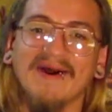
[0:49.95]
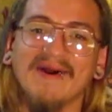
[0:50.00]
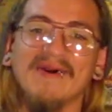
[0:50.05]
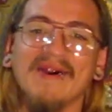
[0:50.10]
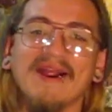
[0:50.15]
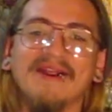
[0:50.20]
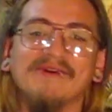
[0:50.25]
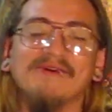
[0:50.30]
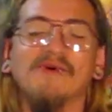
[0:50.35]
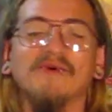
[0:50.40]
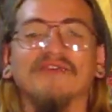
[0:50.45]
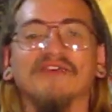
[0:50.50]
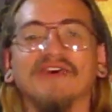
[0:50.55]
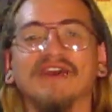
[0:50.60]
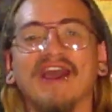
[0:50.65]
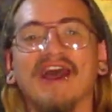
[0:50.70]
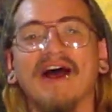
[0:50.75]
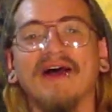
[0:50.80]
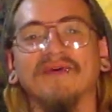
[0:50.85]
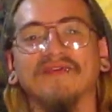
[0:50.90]
Alright, ghouls and
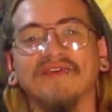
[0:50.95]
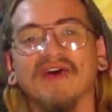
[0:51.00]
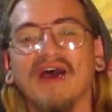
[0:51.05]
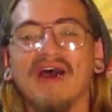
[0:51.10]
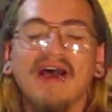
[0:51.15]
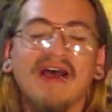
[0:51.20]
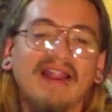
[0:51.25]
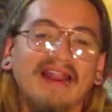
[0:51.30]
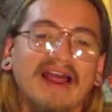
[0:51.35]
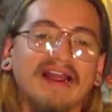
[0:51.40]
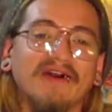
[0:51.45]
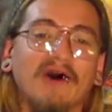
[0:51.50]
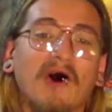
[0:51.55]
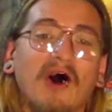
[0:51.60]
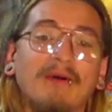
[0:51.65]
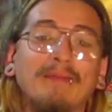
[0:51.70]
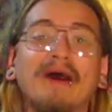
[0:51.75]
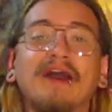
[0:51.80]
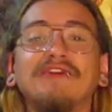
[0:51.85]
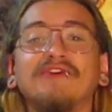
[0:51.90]
gals, like
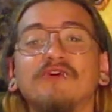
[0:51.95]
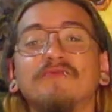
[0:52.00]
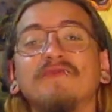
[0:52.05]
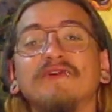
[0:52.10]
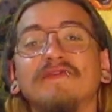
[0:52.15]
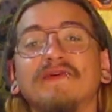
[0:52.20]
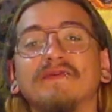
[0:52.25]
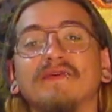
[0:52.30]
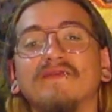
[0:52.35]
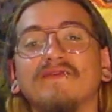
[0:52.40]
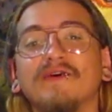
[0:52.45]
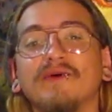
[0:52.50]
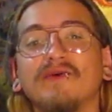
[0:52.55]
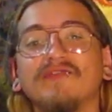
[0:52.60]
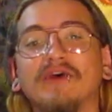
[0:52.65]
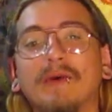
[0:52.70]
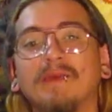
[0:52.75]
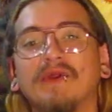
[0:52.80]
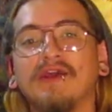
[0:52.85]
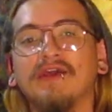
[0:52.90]
all my new movie
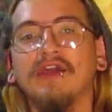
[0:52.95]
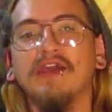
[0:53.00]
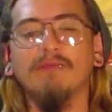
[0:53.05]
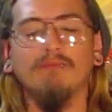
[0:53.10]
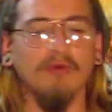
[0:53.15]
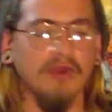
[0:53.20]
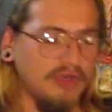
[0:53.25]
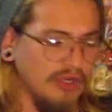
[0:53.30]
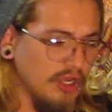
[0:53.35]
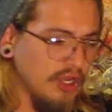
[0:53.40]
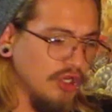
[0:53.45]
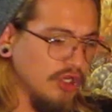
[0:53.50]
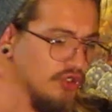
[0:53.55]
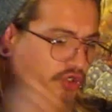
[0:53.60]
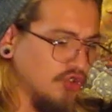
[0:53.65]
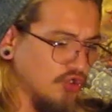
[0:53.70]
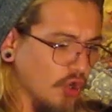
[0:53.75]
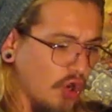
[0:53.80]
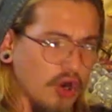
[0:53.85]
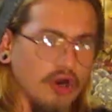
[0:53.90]
reviews, I'm gonna keep it
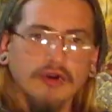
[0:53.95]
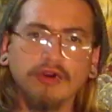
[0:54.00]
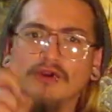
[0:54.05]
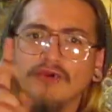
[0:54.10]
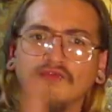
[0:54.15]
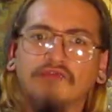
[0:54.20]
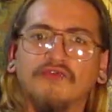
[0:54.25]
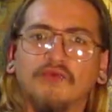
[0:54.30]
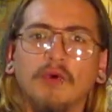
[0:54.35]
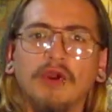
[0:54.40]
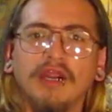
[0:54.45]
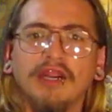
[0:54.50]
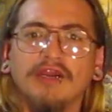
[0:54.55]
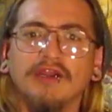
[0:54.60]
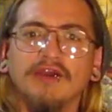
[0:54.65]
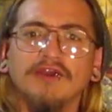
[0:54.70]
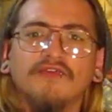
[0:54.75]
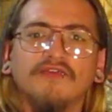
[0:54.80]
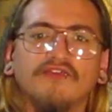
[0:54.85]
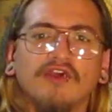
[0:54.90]
short, sweet,
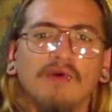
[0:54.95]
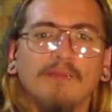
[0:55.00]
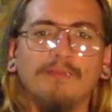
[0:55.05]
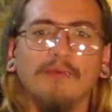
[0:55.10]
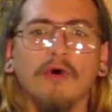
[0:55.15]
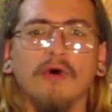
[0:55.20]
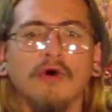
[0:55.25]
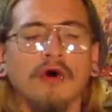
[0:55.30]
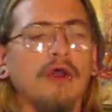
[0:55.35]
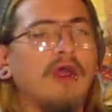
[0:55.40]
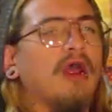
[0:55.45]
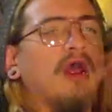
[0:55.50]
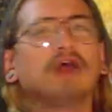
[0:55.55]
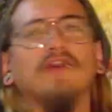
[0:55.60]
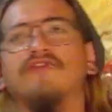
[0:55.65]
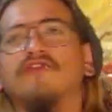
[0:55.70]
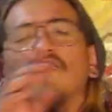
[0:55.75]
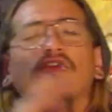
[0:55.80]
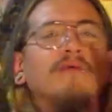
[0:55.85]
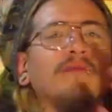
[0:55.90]
simple,
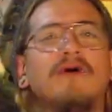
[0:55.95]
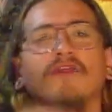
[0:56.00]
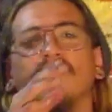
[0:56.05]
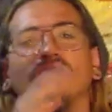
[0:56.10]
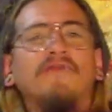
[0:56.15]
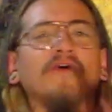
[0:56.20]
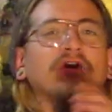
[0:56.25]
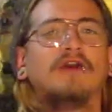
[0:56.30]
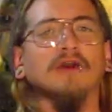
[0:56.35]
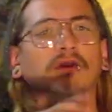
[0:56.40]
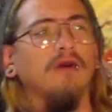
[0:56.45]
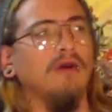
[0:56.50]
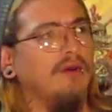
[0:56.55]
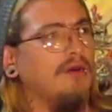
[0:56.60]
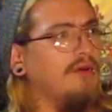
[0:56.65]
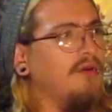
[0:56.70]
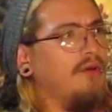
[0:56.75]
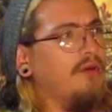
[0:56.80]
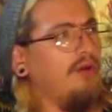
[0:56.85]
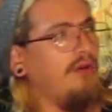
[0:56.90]
and to the
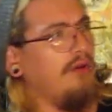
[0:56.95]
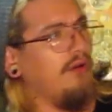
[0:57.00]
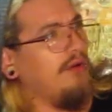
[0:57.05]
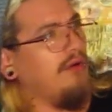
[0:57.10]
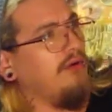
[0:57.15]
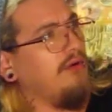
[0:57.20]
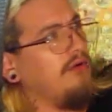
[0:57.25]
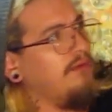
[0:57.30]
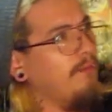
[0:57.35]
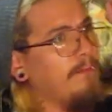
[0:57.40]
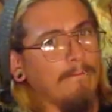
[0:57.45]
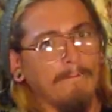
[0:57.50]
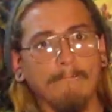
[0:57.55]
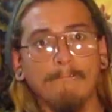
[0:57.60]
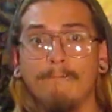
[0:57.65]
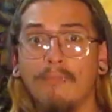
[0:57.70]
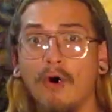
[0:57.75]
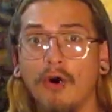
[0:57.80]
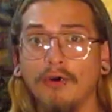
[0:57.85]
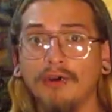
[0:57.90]
motherfucking
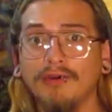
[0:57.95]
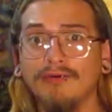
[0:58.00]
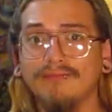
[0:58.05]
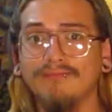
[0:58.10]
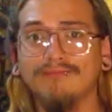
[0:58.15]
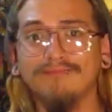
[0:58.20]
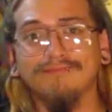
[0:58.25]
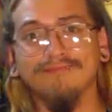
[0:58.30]
point.